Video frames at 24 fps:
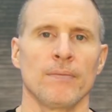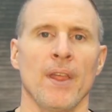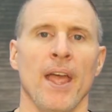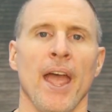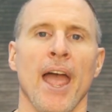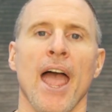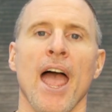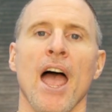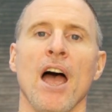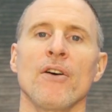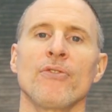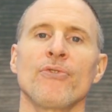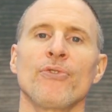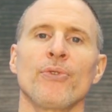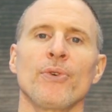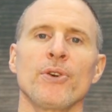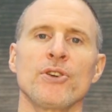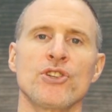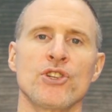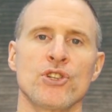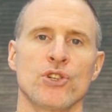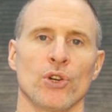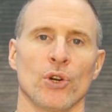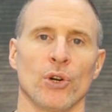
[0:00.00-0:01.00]
Every
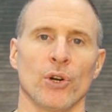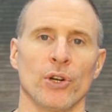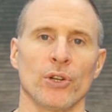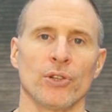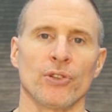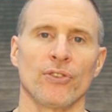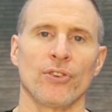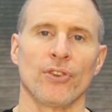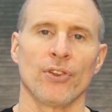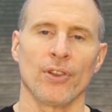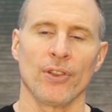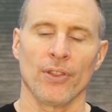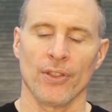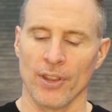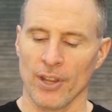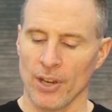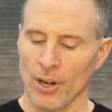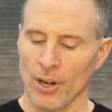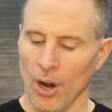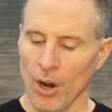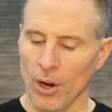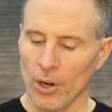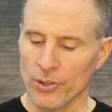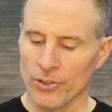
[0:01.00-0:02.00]
shirt that
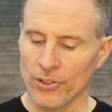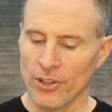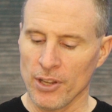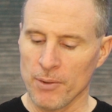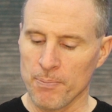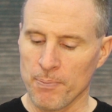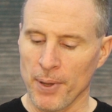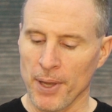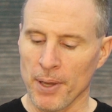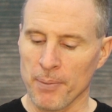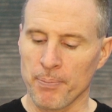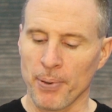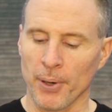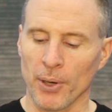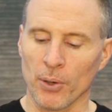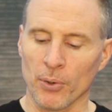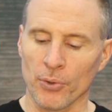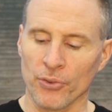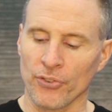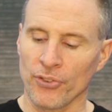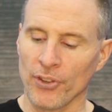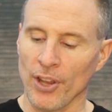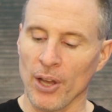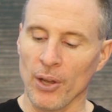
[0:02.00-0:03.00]
RTP apparel
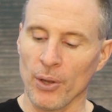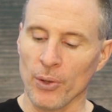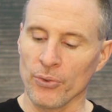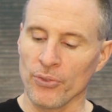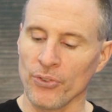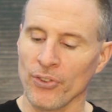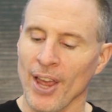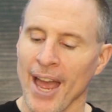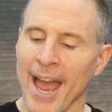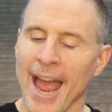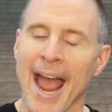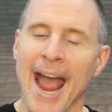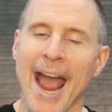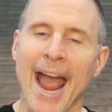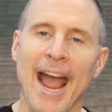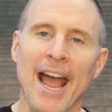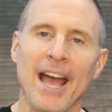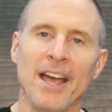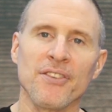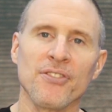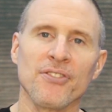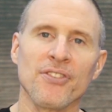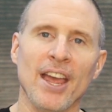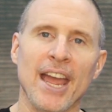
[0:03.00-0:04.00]
sells
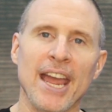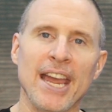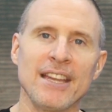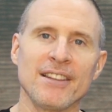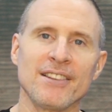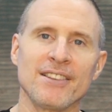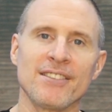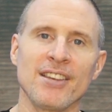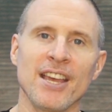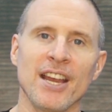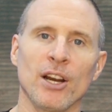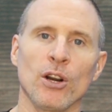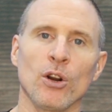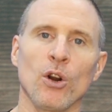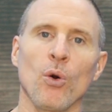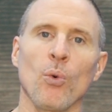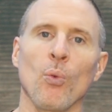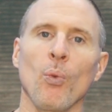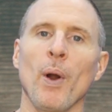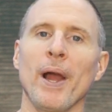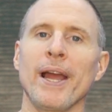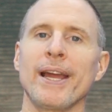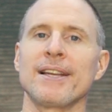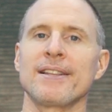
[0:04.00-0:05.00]
has a
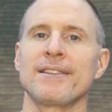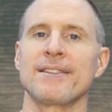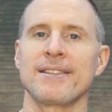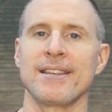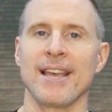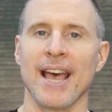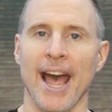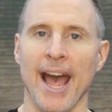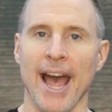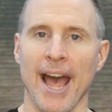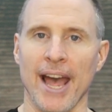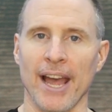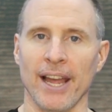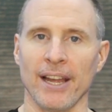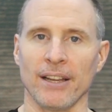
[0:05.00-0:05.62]
tearaway tag.